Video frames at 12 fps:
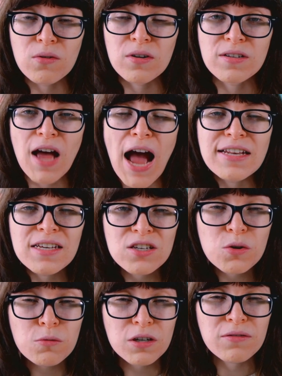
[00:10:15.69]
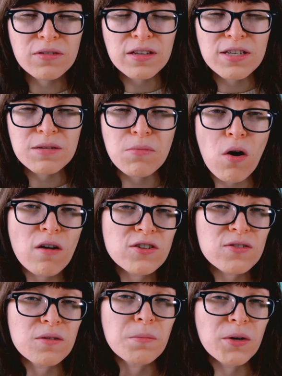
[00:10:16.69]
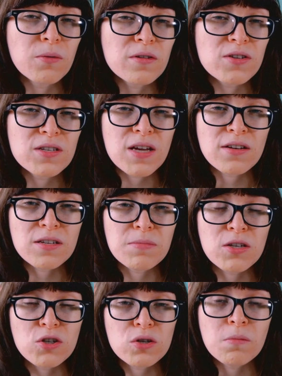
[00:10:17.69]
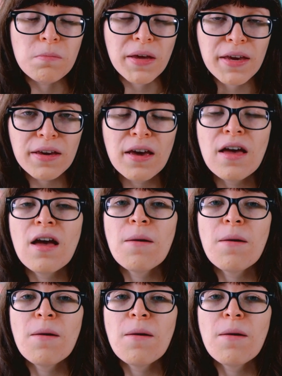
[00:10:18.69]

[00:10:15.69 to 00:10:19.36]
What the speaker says: or I tend to work really small, so the big ones tend to be too big.